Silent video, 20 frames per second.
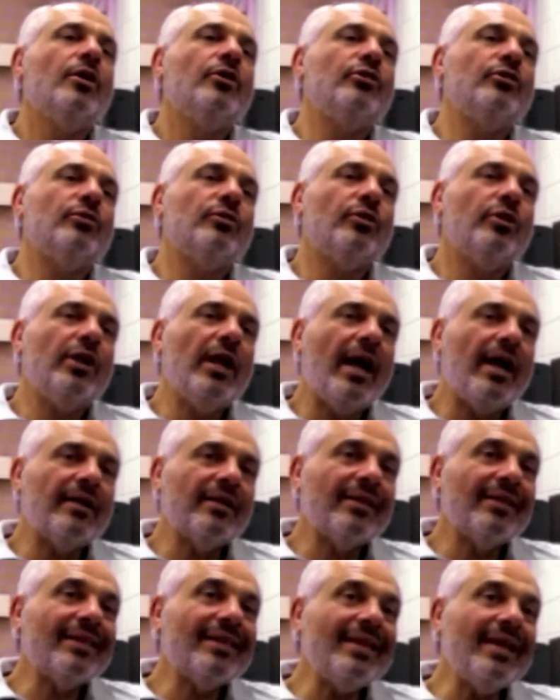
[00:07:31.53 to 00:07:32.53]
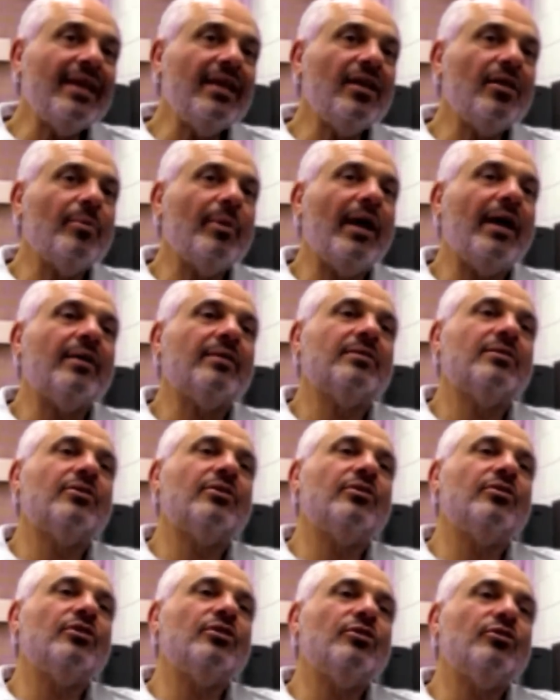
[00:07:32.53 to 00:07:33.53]
you learn how to think about
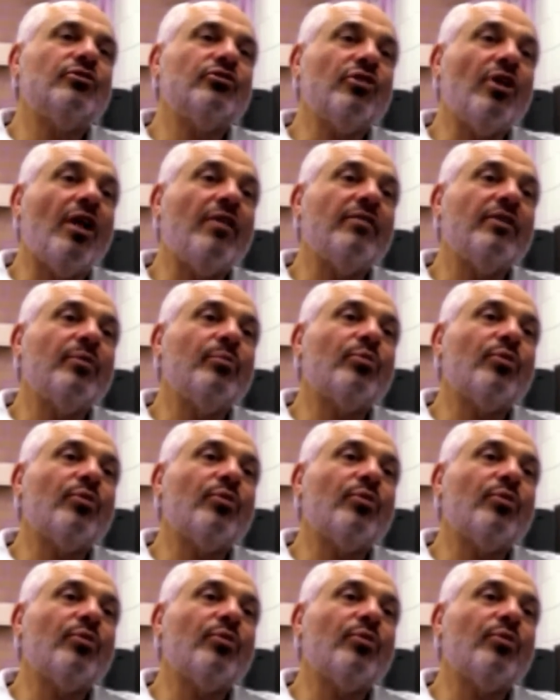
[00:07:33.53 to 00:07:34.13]
solving